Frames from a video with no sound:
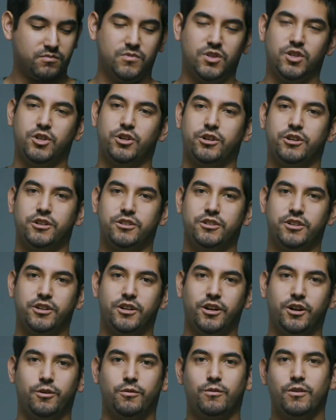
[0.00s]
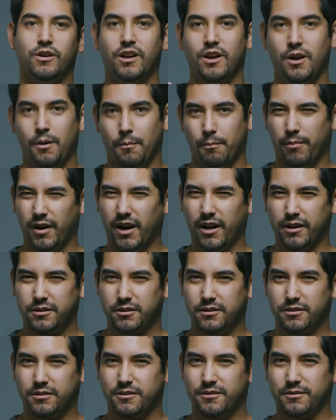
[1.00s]
You're good to go. But
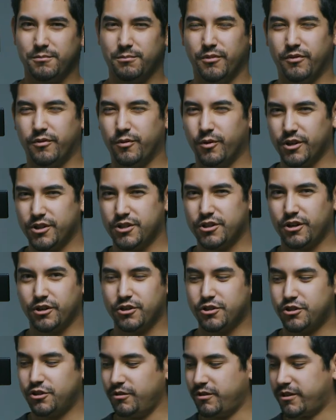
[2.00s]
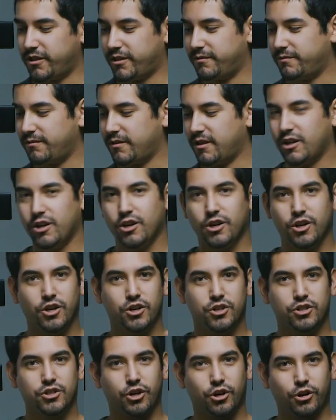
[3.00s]
before you start shooting,
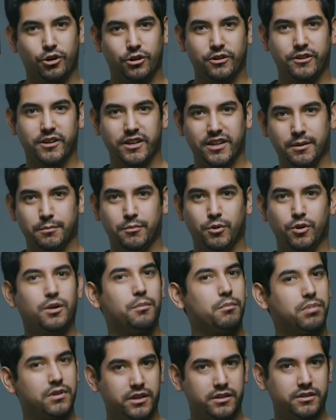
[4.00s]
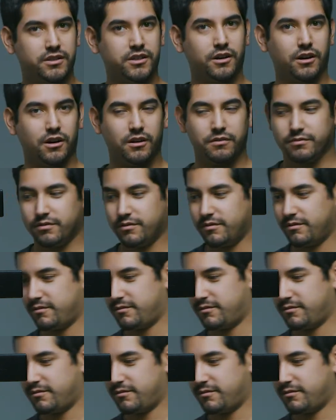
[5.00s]
turn the gimbal completely off.